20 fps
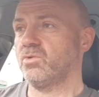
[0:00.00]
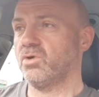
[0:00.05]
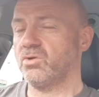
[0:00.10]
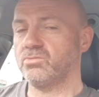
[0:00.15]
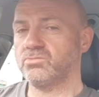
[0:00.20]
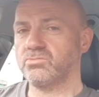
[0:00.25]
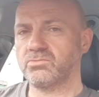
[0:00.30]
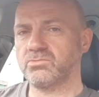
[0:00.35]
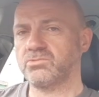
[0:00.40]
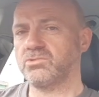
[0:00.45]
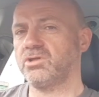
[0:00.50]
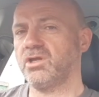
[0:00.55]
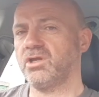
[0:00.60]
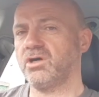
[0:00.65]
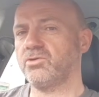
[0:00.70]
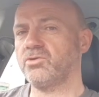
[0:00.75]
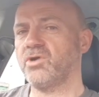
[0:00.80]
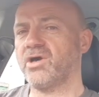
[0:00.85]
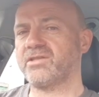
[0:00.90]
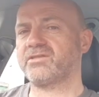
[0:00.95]
well,
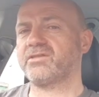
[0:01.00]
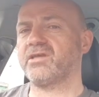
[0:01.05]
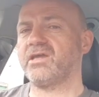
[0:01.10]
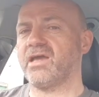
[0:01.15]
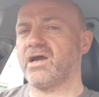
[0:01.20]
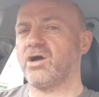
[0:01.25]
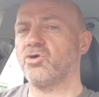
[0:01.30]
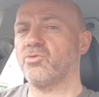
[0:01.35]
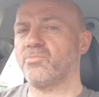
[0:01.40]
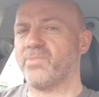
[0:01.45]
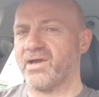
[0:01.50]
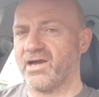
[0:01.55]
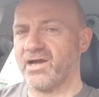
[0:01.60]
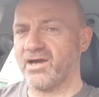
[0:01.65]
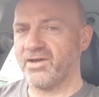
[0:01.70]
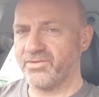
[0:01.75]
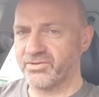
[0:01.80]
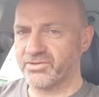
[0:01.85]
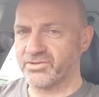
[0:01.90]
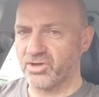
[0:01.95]
you know, you had Dio
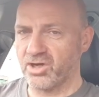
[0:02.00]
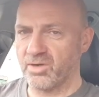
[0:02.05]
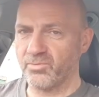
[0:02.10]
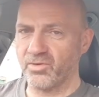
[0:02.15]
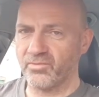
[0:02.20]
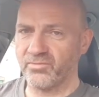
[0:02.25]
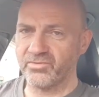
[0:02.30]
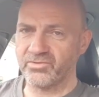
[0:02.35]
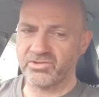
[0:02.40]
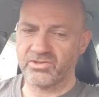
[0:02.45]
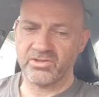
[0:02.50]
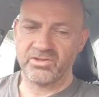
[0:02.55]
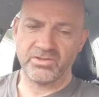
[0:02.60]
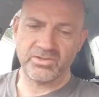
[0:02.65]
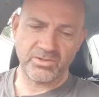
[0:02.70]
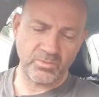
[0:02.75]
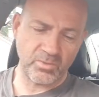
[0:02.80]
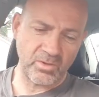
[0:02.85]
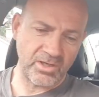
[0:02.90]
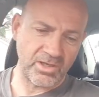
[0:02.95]
about at the time,
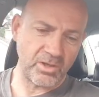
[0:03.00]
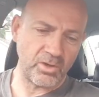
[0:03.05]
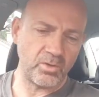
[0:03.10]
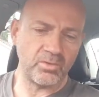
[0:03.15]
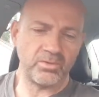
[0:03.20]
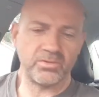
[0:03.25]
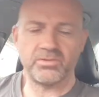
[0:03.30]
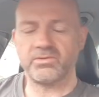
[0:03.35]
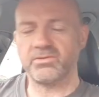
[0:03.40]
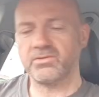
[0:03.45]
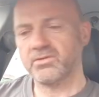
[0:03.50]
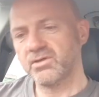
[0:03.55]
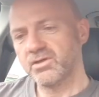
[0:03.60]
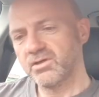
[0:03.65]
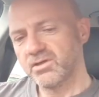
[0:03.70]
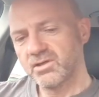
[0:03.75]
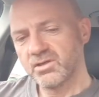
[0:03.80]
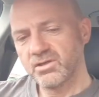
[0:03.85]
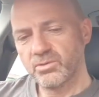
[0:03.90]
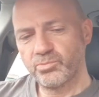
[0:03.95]
obviously, as well. And
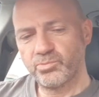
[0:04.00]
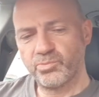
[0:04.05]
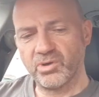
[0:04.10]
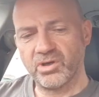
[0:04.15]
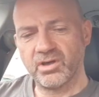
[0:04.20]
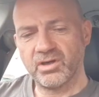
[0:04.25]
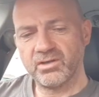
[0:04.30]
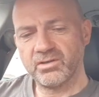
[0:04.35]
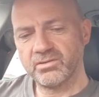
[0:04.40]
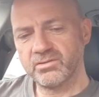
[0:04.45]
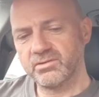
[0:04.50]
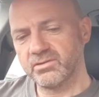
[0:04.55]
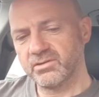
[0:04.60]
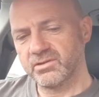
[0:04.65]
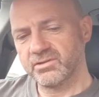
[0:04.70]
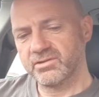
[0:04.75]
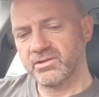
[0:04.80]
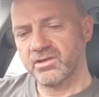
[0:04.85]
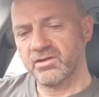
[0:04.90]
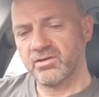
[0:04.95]
but
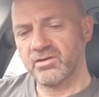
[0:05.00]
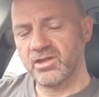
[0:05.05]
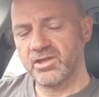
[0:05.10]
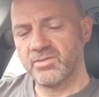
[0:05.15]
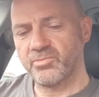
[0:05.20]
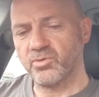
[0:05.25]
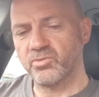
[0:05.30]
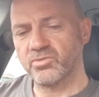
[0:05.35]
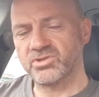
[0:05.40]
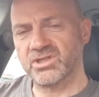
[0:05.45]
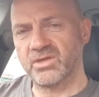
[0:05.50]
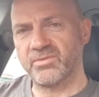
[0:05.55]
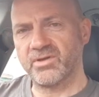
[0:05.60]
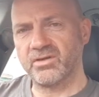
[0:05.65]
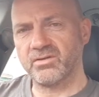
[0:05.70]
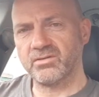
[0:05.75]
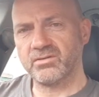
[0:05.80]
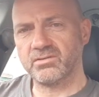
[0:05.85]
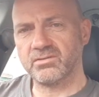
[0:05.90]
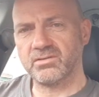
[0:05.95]
I don't know, he bought
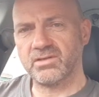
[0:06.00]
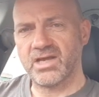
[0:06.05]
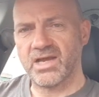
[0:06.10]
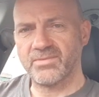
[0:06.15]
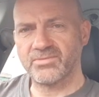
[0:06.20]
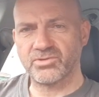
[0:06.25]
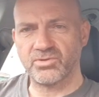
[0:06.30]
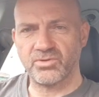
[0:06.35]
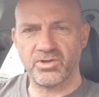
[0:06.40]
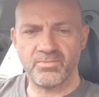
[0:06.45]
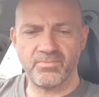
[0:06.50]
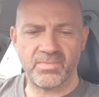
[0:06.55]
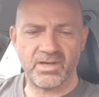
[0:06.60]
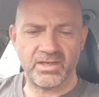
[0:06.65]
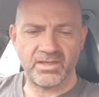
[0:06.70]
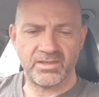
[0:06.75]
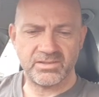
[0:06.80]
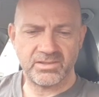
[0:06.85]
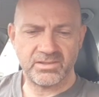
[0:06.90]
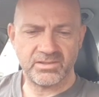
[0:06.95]
something absolutely
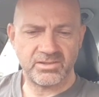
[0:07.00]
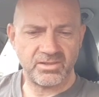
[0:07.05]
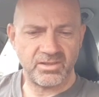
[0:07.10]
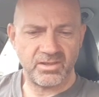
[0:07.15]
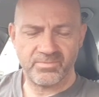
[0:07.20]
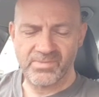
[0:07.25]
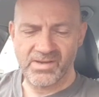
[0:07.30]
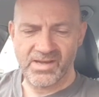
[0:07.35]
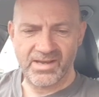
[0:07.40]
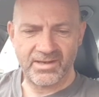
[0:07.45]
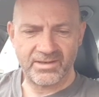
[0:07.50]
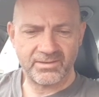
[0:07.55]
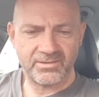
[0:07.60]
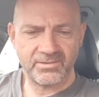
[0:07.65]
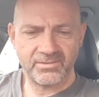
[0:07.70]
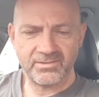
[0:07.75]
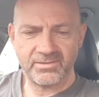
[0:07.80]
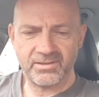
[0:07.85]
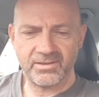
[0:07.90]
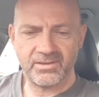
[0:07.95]
amazing to the
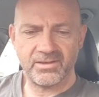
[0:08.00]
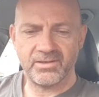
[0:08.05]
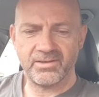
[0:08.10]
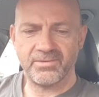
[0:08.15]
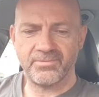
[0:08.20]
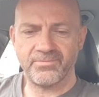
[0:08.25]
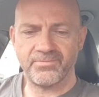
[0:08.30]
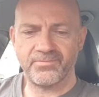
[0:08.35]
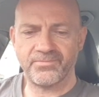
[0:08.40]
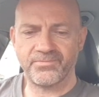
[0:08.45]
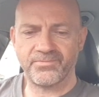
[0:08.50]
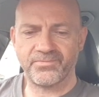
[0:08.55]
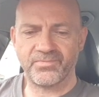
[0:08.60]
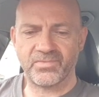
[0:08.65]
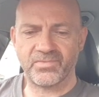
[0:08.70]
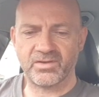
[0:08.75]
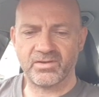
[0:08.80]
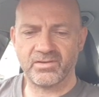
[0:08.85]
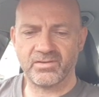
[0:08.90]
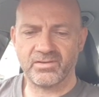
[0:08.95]
band. And
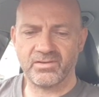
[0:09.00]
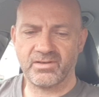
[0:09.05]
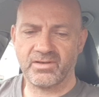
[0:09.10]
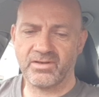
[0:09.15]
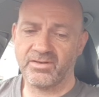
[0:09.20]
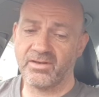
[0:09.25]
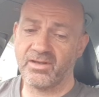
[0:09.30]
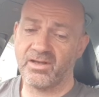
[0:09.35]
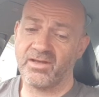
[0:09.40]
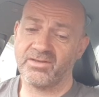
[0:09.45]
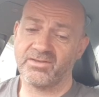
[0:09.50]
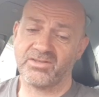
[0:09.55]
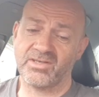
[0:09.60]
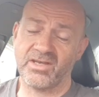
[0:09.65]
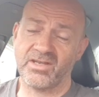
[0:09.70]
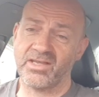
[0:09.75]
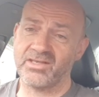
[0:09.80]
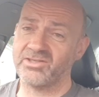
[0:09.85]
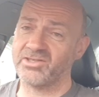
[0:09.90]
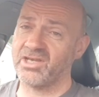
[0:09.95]
like I
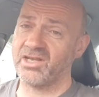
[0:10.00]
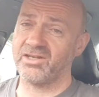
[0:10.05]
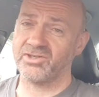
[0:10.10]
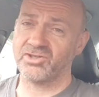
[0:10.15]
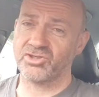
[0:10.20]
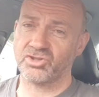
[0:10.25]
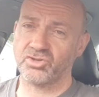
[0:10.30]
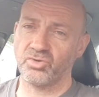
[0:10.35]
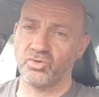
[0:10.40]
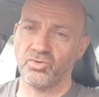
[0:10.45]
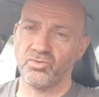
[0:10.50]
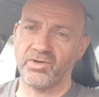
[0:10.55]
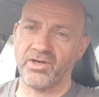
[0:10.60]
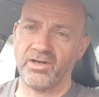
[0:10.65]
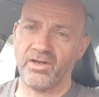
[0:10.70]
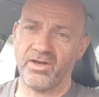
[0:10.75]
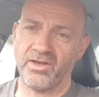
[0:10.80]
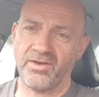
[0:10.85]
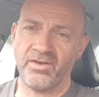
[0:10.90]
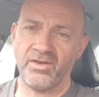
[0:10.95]
say, they tell a
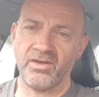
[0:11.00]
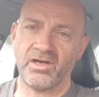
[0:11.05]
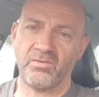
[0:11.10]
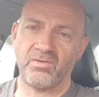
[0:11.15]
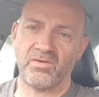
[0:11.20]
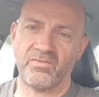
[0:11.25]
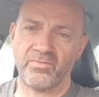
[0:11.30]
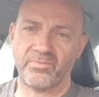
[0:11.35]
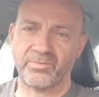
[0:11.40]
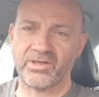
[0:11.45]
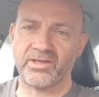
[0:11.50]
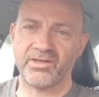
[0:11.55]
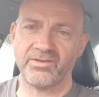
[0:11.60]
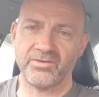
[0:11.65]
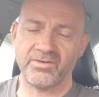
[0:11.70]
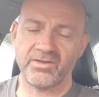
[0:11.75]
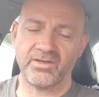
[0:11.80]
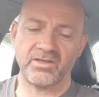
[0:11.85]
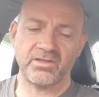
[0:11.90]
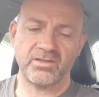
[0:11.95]
story like no other
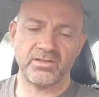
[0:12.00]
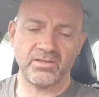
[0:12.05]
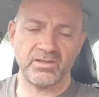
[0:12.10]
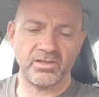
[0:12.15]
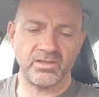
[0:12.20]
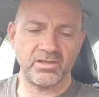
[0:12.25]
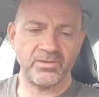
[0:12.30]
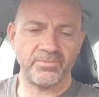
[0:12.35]
band, don't they?